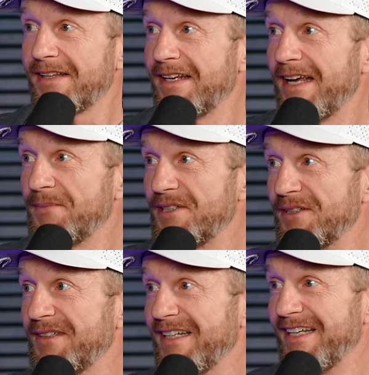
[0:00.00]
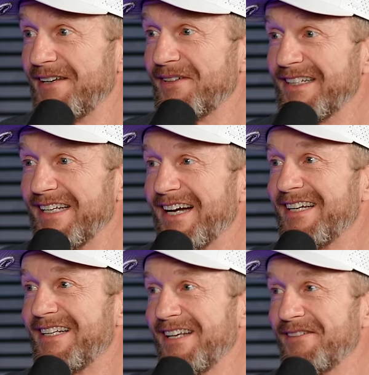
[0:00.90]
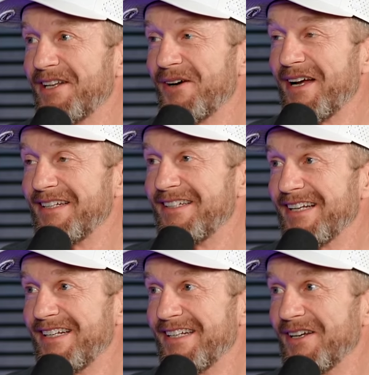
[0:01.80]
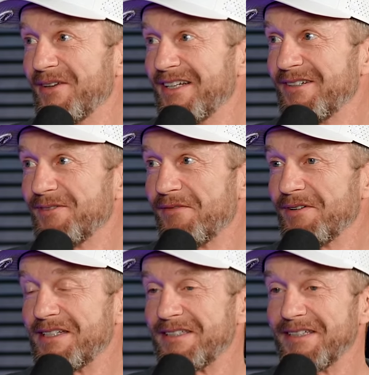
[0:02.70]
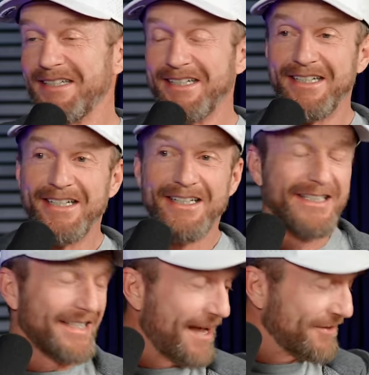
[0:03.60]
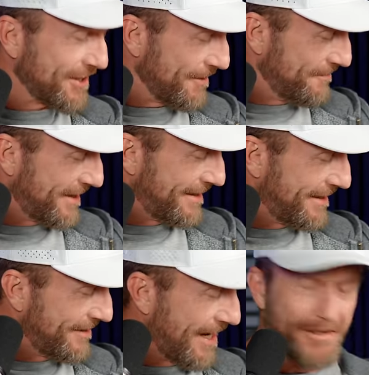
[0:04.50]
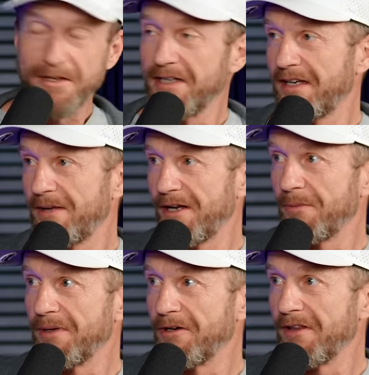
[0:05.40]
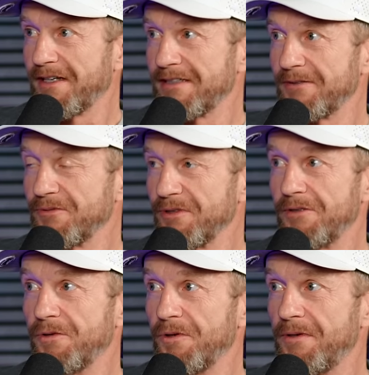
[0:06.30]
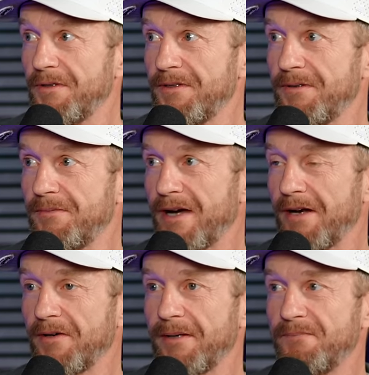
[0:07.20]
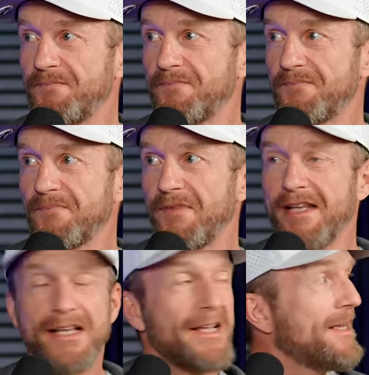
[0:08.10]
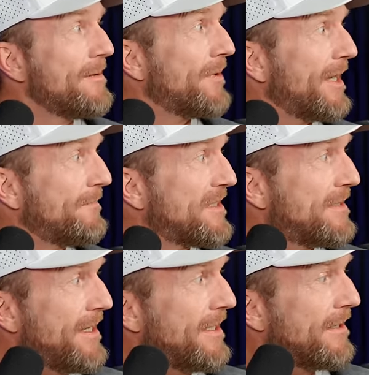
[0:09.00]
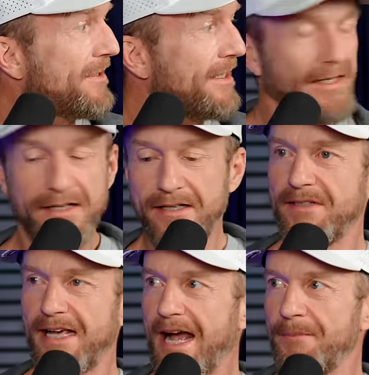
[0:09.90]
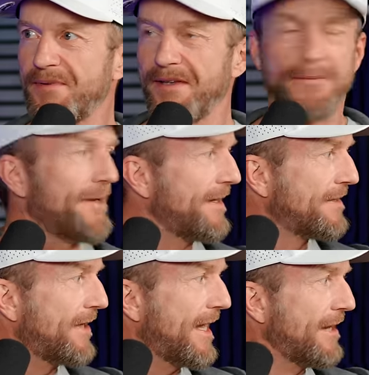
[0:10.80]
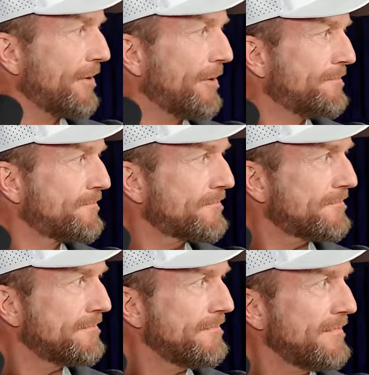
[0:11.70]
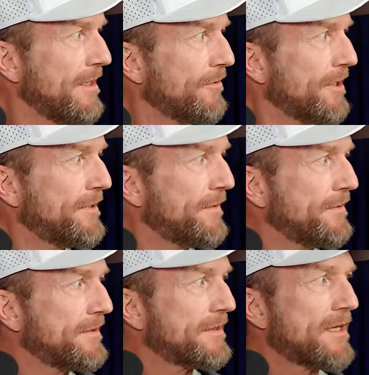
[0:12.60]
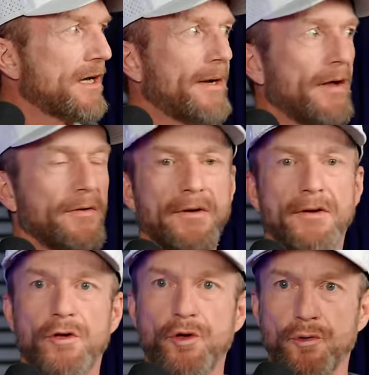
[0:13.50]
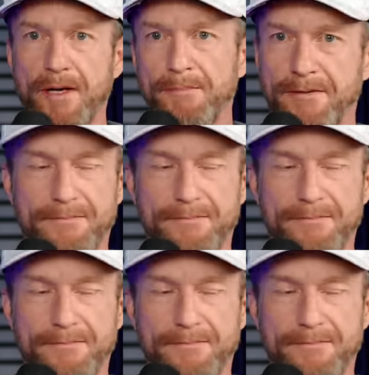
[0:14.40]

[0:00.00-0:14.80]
the name too. Even yeah, even though I I didn't know the reference to to Avatar, but I do I do like the name Airbender. I think it's a really cool paddle name. But speaking of the caps and the base of the handle, I wanted to talk about Gryp